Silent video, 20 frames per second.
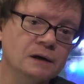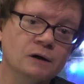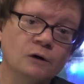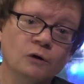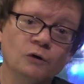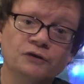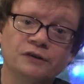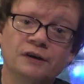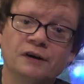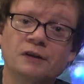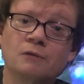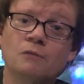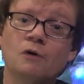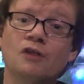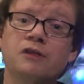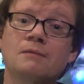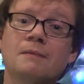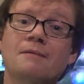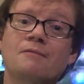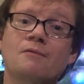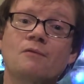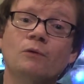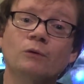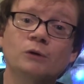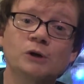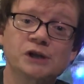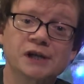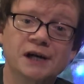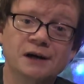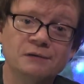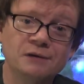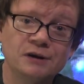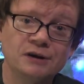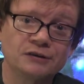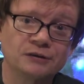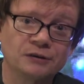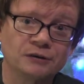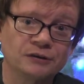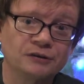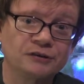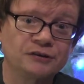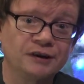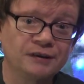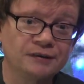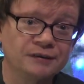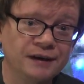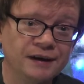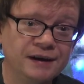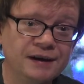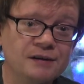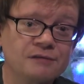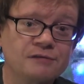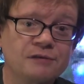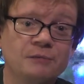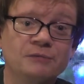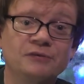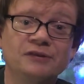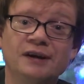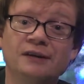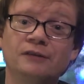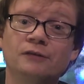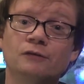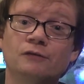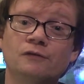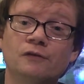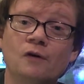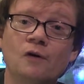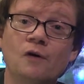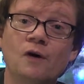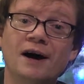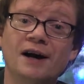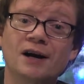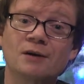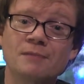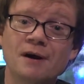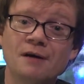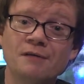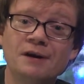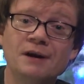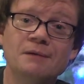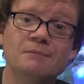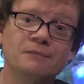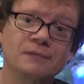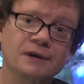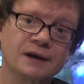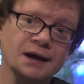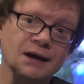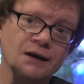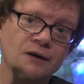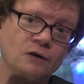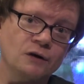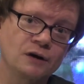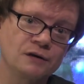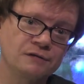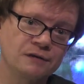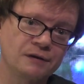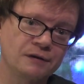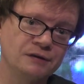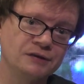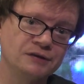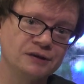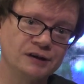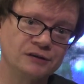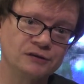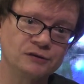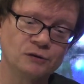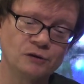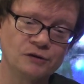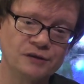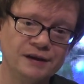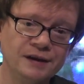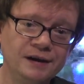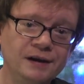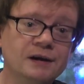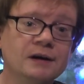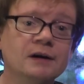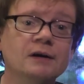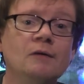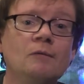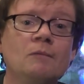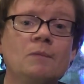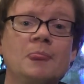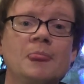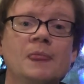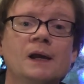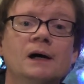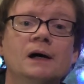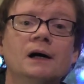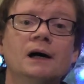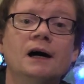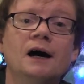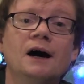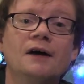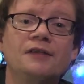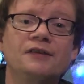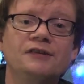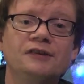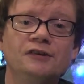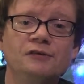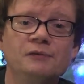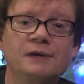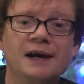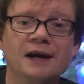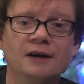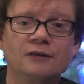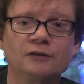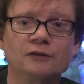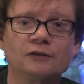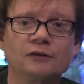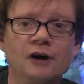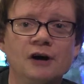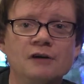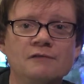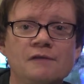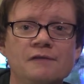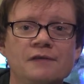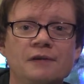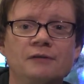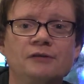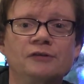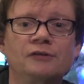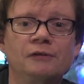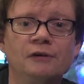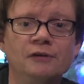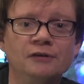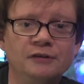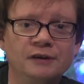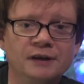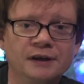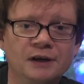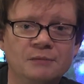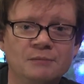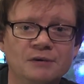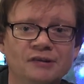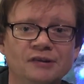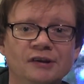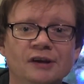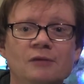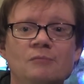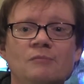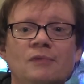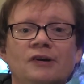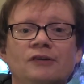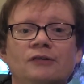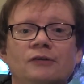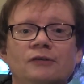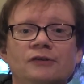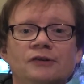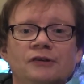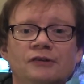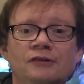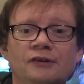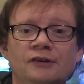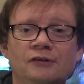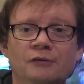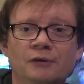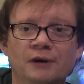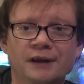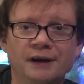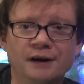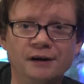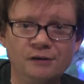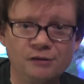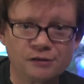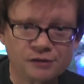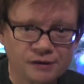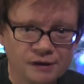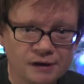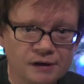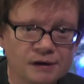Also, the Waltham Abbey Wool Show is on Sunday from 10 till 4 at the Marriott. Get along if you're into that sort of thing. The District Council's Overview and Scrutiny Committee meets on Tuesday 28th.